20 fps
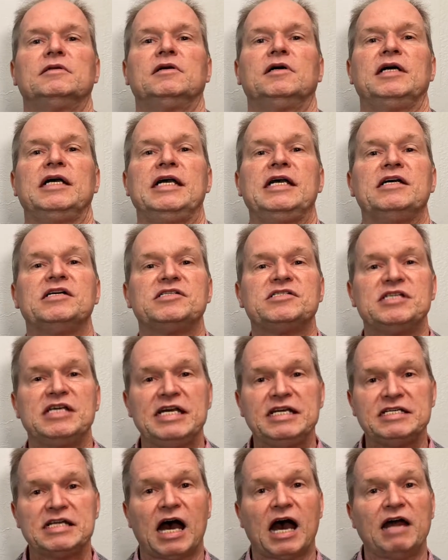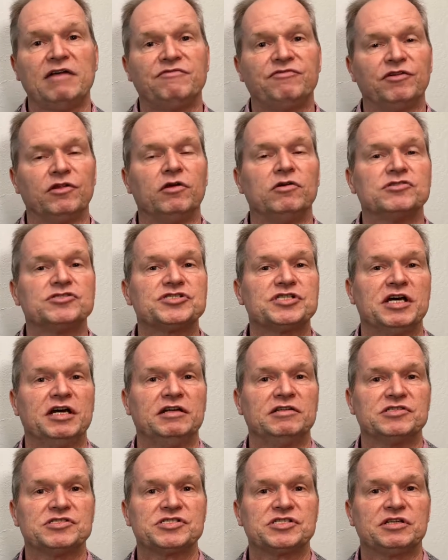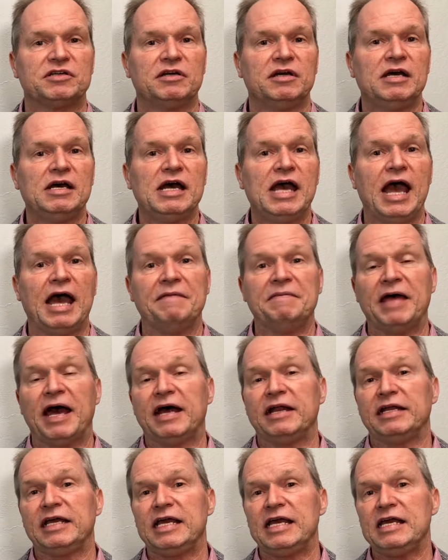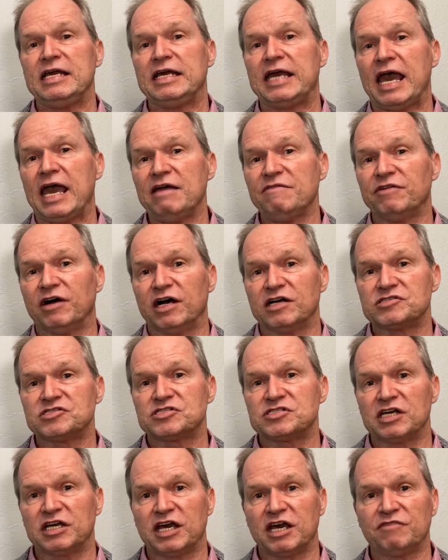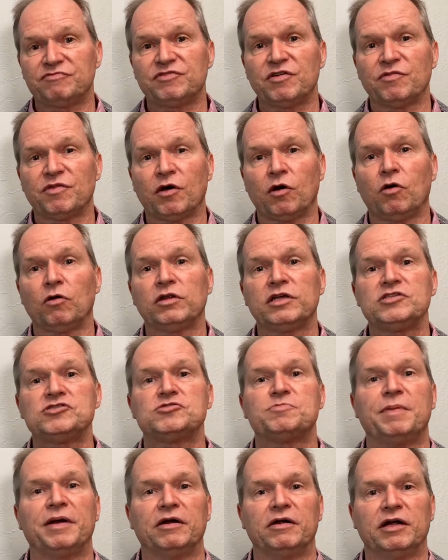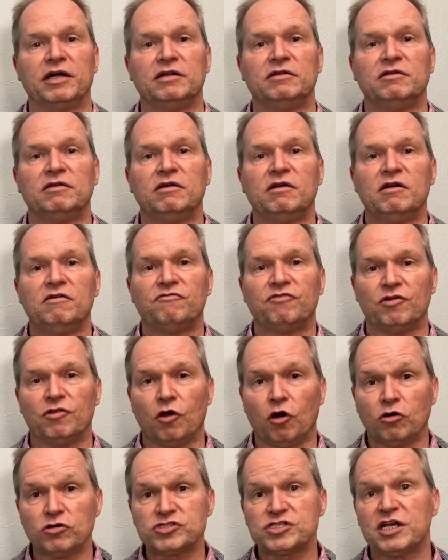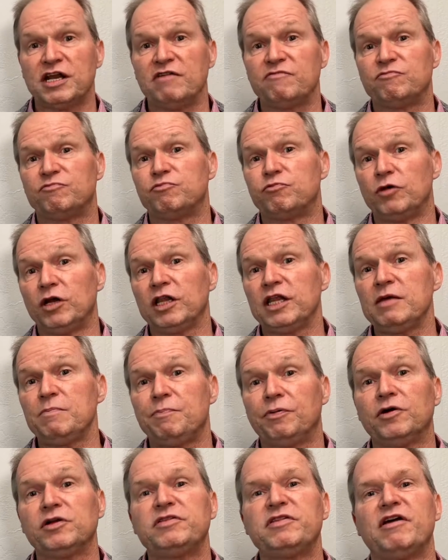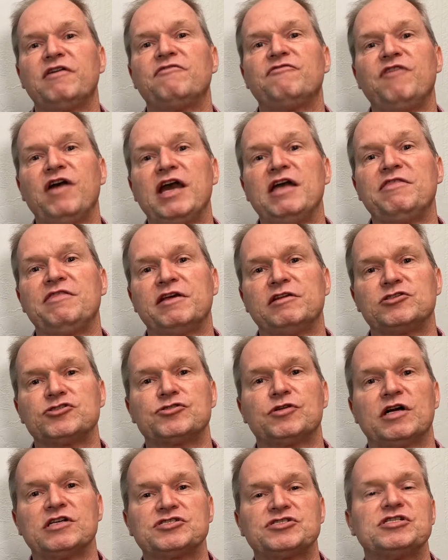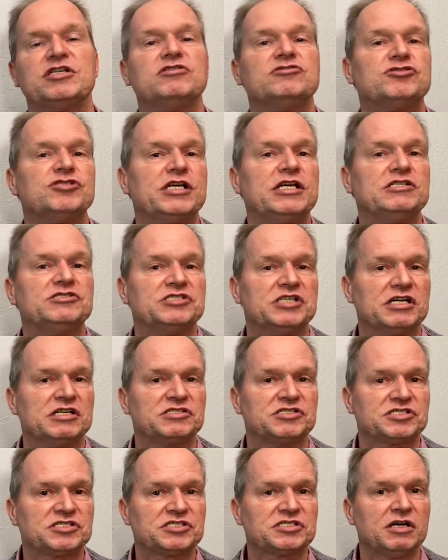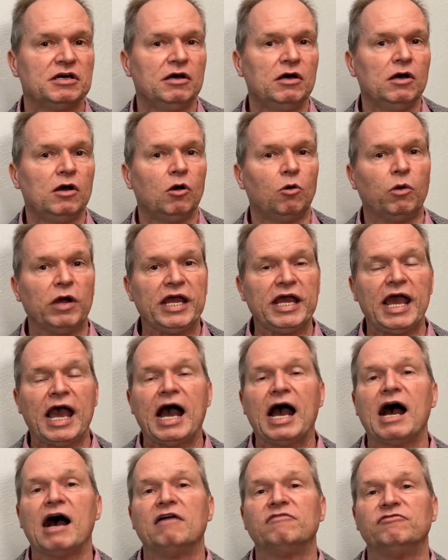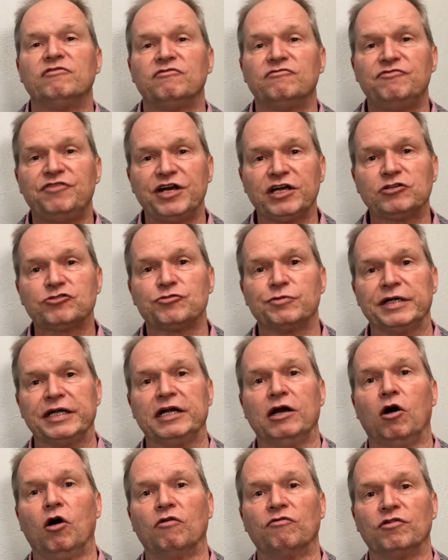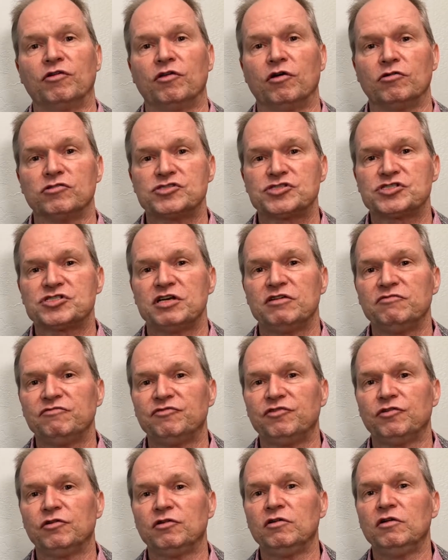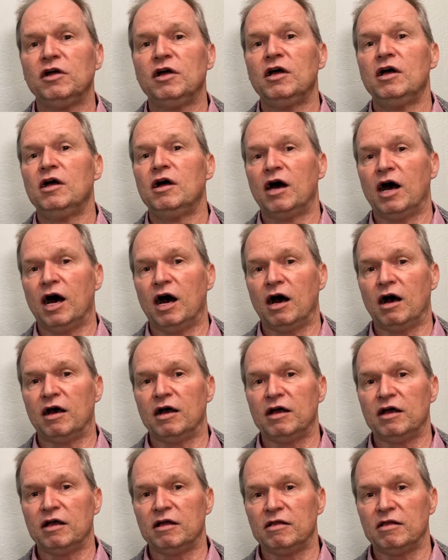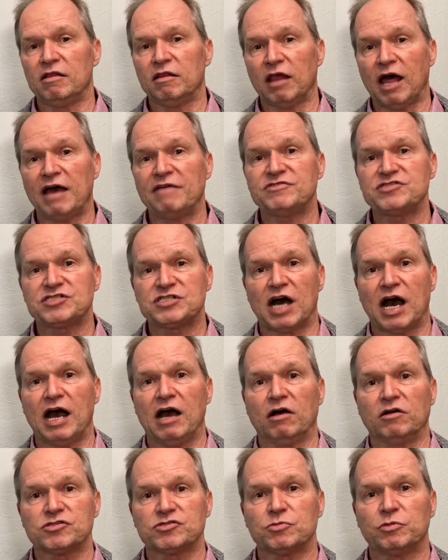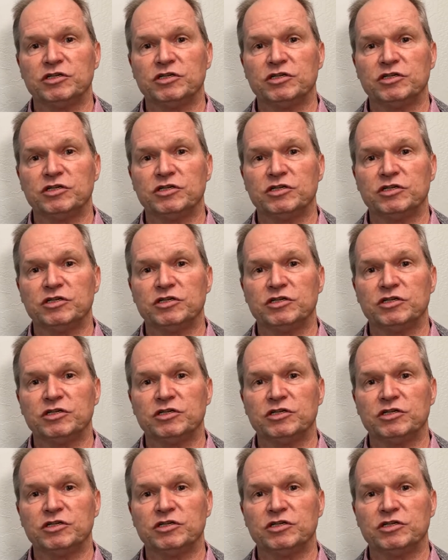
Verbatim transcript: He, is, he died for those sins and that he gave us the gift of the Holy Spirit. For those that have really put their faith and trust in Jesus, we have victory over those sinful uh, lifestyles.